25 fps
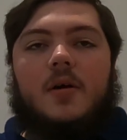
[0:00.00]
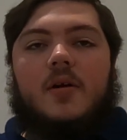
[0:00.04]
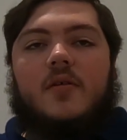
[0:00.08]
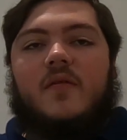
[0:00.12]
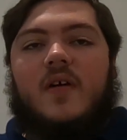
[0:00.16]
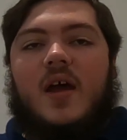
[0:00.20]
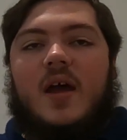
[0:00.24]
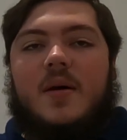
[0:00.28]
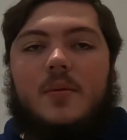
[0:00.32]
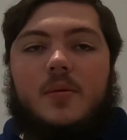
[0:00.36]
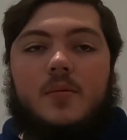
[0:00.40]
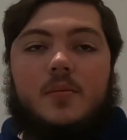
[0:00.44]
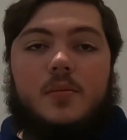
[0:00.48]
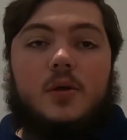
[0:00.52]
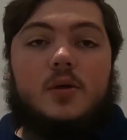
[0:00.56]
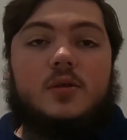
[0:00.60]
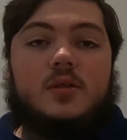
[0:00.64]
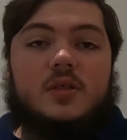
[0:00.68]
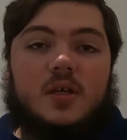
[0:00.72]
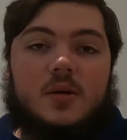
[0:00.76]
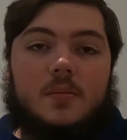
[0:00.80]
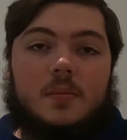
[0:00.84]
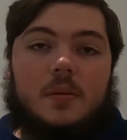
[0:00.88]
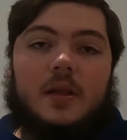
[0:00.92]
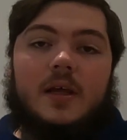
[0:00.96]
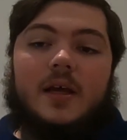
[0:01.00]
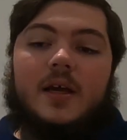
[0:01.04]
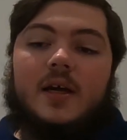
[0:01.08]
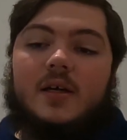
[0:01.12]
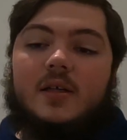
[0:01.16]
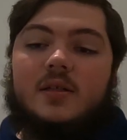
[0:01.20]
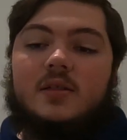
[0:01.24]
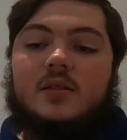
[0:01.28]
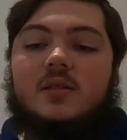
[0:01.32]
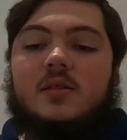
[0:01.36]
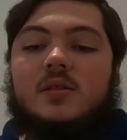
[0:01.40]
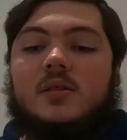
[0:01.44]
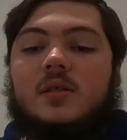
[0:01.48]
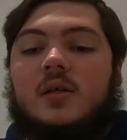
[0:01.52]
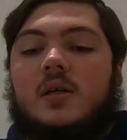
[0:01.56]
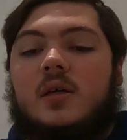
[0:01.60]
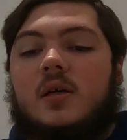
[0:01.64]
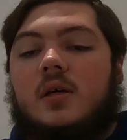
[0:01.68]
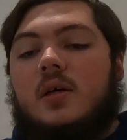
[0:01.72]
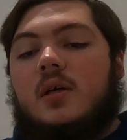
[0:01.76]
of Apple Music plans,